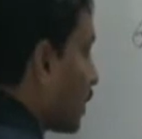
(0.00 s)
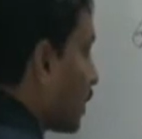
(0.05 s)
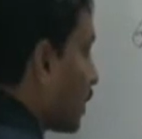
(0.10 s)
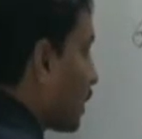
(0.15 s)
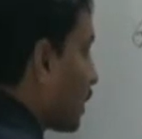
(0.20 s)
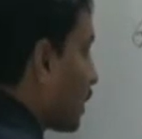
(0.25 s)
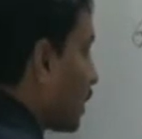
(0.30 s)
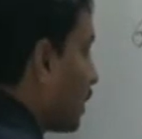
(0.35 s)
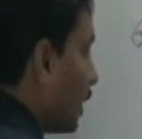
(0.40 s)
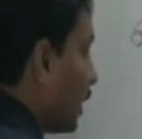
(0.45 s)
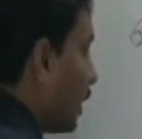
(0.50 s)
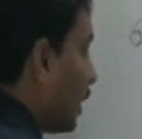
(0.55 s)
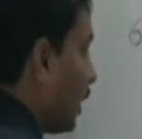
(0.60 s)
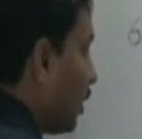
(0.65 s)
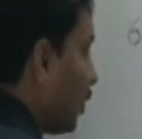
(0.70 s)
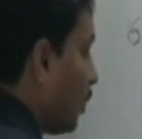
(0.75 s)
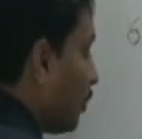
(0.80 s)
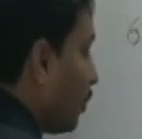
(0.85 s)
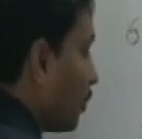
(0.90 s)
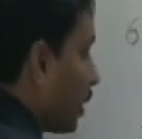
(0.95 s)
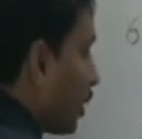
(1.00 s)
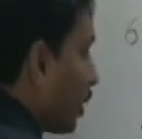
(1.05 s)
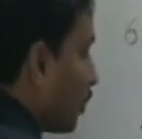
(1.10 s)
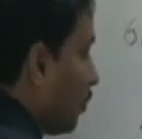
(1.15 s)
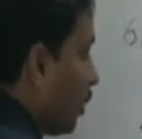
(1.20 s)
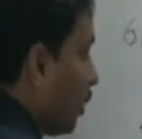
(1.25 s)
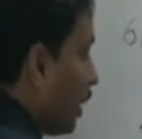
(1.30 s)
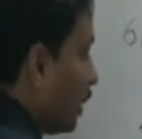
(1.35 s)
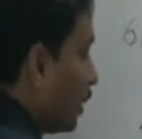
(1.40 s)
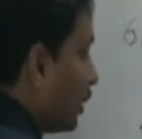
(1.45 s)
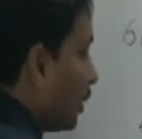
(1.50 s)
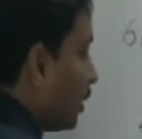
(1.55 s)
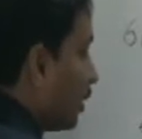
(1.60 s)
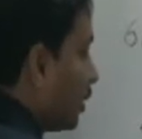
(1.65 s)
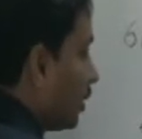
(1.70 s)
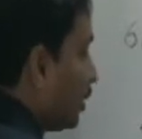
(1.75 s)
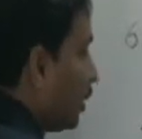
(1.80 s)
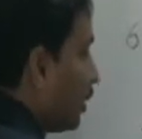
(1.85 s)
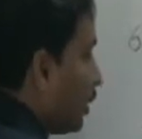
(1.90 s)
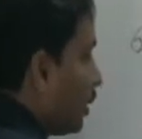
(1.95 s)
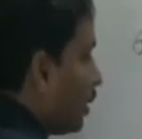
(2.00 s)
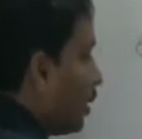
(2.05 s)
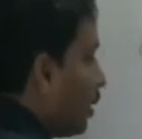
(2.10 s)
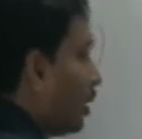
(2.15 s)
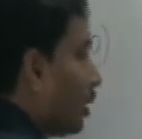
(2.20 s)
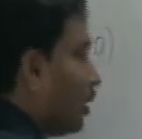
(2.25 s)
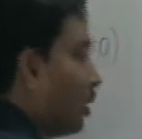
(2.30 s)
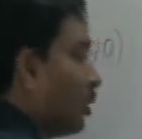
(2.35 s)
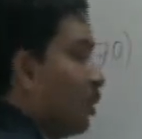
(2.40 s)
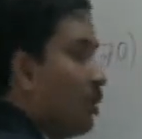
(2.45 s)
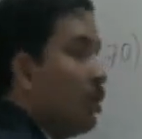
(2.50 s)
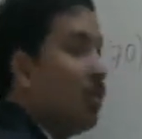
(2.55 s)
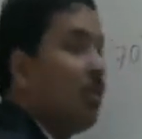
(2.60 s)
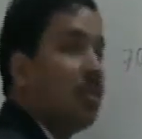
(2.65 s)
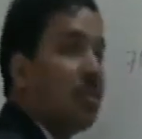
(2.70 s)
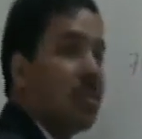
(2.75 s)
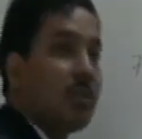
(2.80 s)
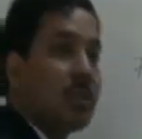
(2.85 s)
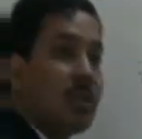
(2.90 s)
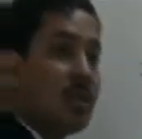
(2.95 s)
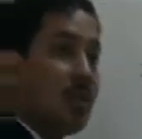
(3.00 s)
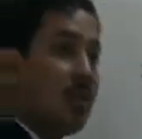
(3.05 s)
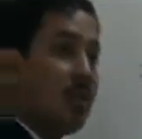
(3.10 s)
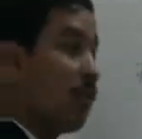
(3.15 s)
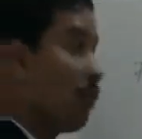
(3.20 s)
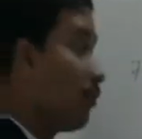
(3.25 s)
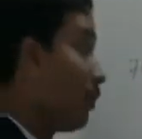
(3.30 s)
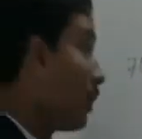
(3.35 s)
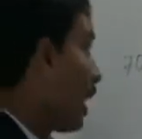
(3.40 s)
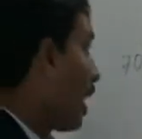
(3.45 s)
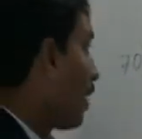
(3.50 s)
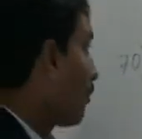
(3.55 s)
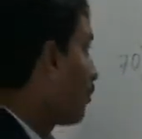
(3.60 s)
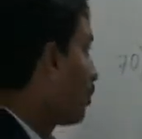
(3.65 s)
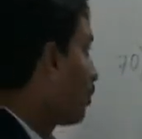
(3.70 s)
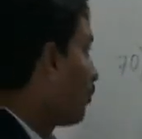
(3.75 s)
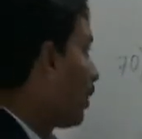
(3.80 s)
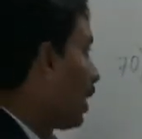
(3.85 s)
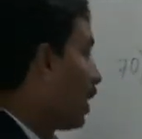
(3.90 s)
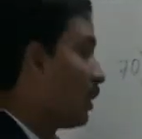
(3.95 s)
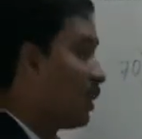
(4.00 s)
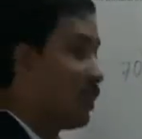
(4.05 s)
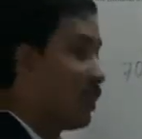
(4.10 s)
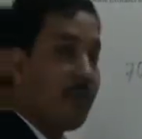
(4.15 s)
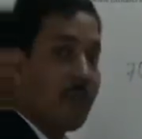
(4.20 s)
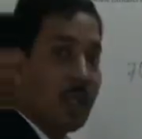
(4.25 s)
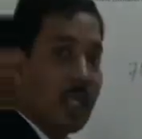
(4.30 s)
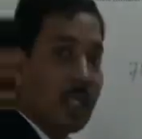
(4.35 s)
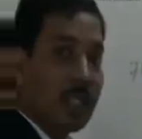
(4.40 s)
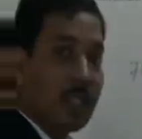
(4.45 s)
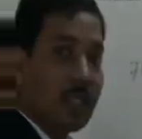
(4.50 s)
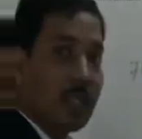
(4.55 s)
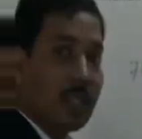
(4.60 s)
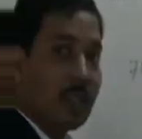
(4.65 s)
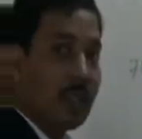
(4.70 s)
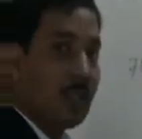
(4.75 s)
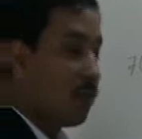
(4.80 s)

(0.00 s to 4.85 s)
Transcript: CaO required. So we have to find the weight.